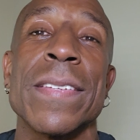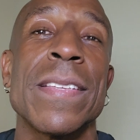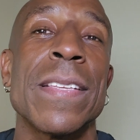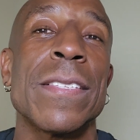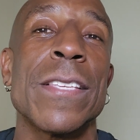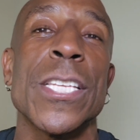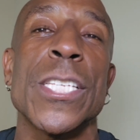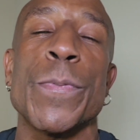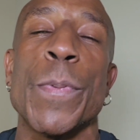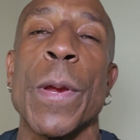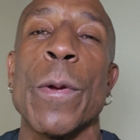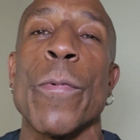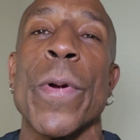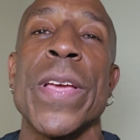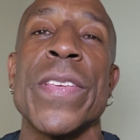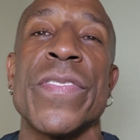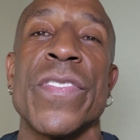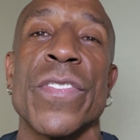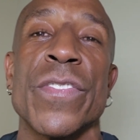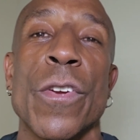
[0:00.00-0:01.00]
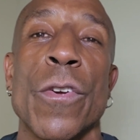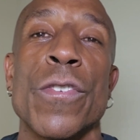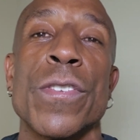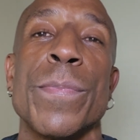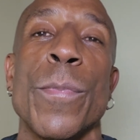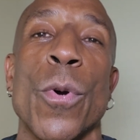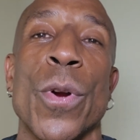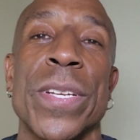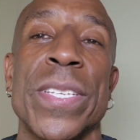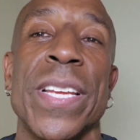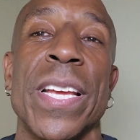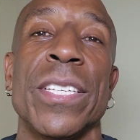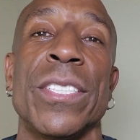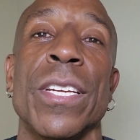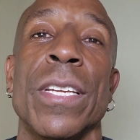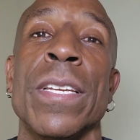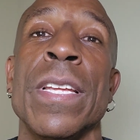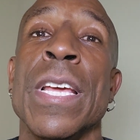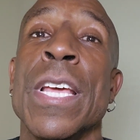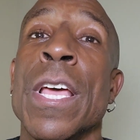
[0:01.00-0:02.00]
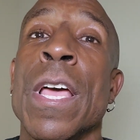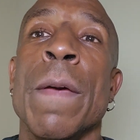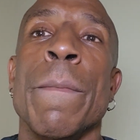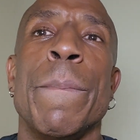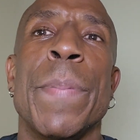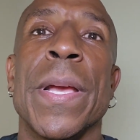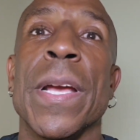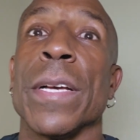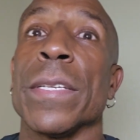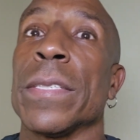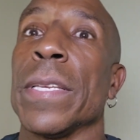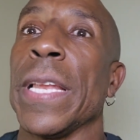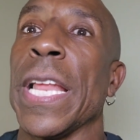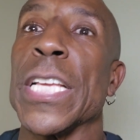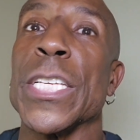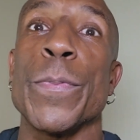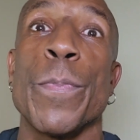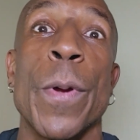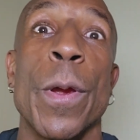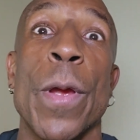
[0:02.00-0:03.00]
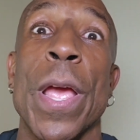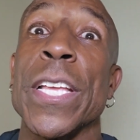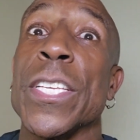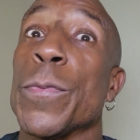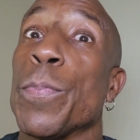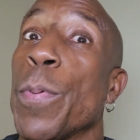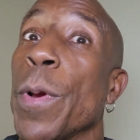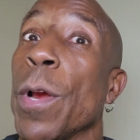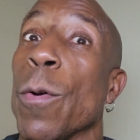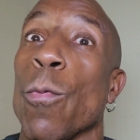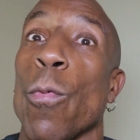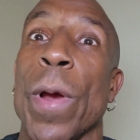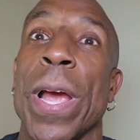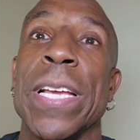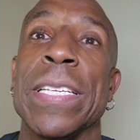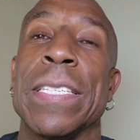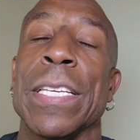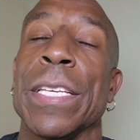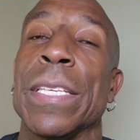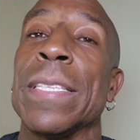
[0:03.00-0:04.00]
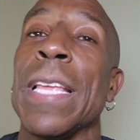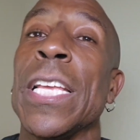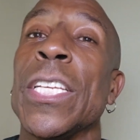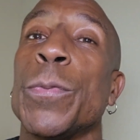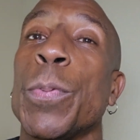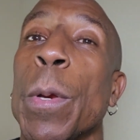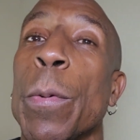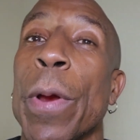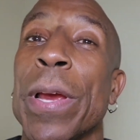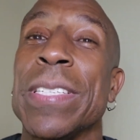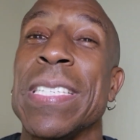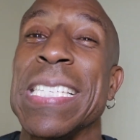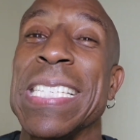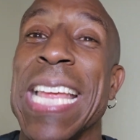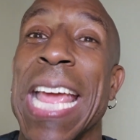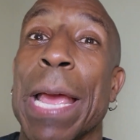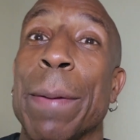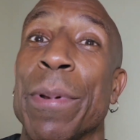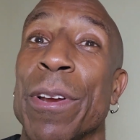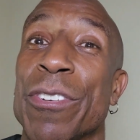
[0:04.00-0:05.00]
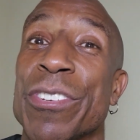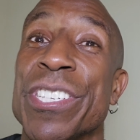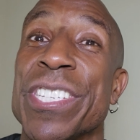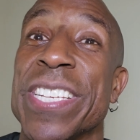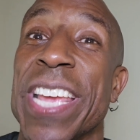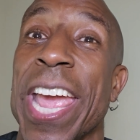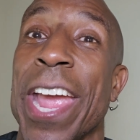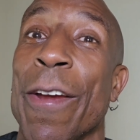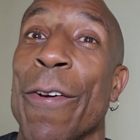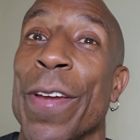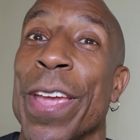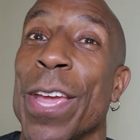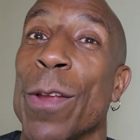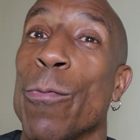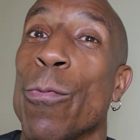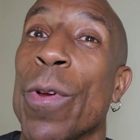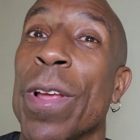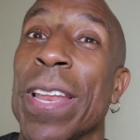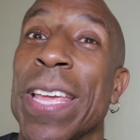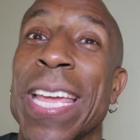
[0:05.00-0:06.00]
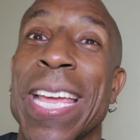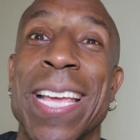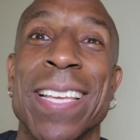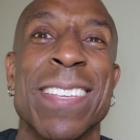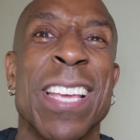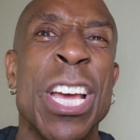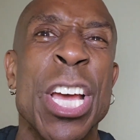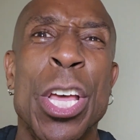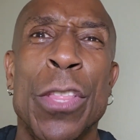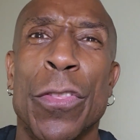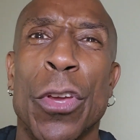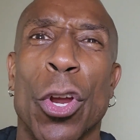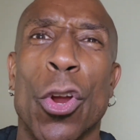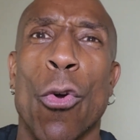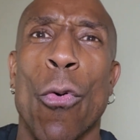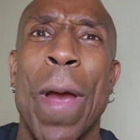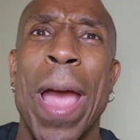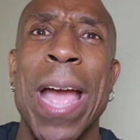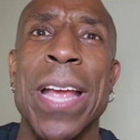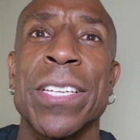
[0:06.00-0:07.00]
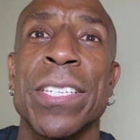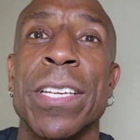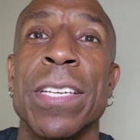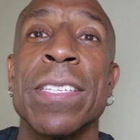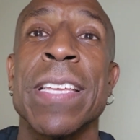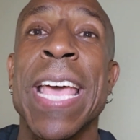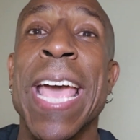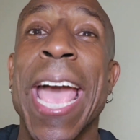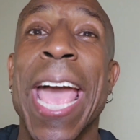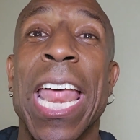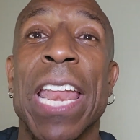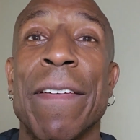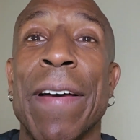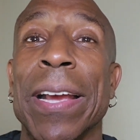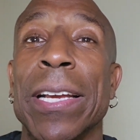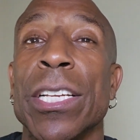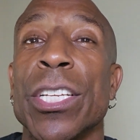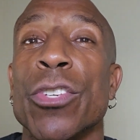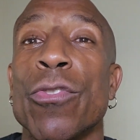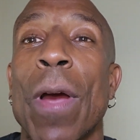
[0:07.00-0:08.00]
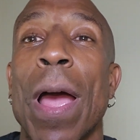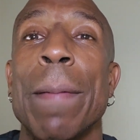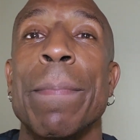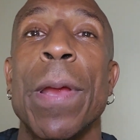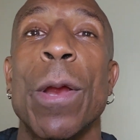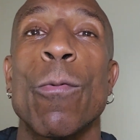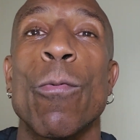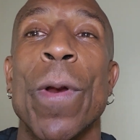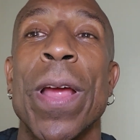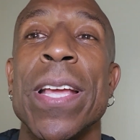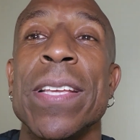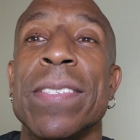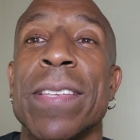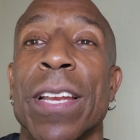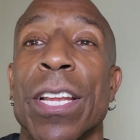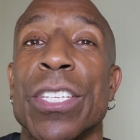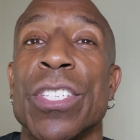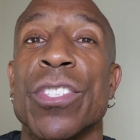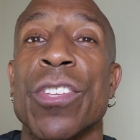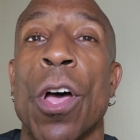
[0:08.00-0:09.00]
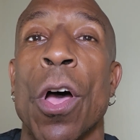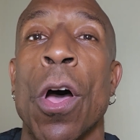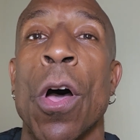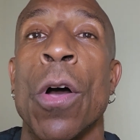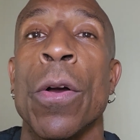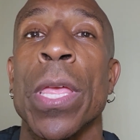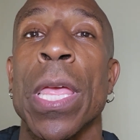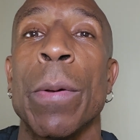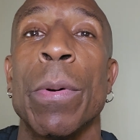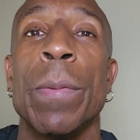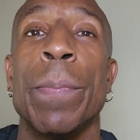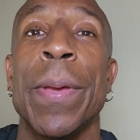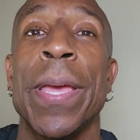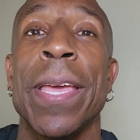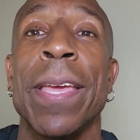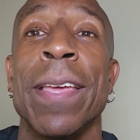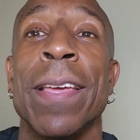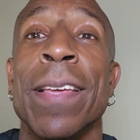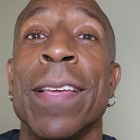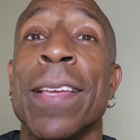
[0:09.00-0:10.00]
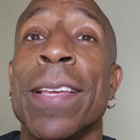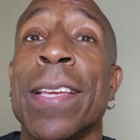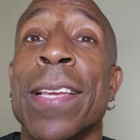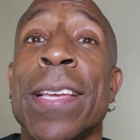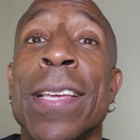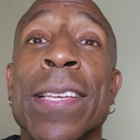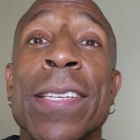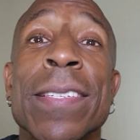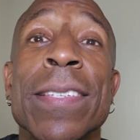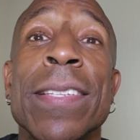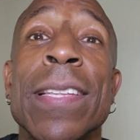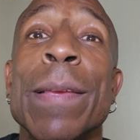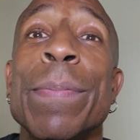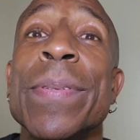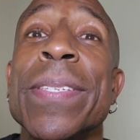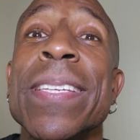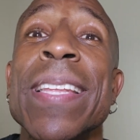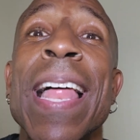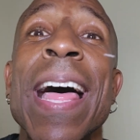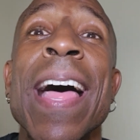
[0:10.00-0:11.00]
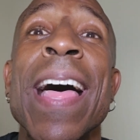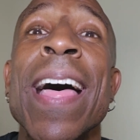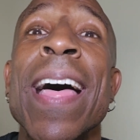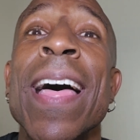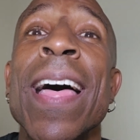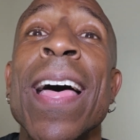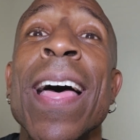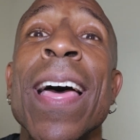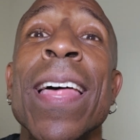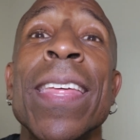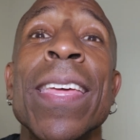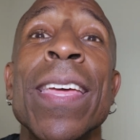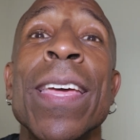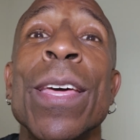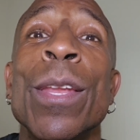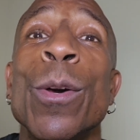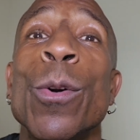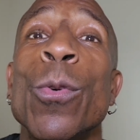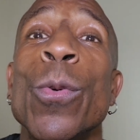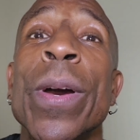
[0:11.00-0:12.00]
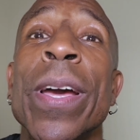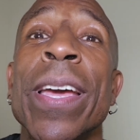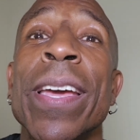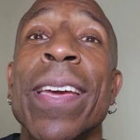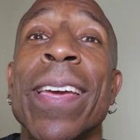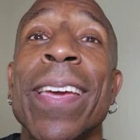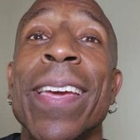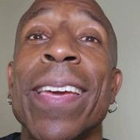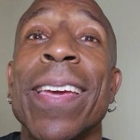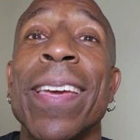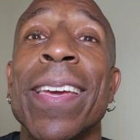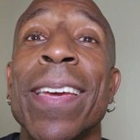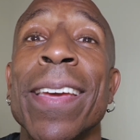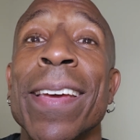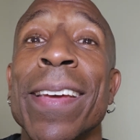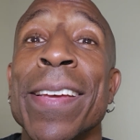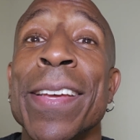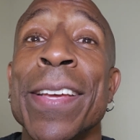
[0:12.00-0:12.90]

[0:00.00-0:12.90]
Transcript: The sprint race deserves more attention because in that sprint race is damn near scary. It really is. The crashes. And if I could describe that race in a song, it would be slip sliding away,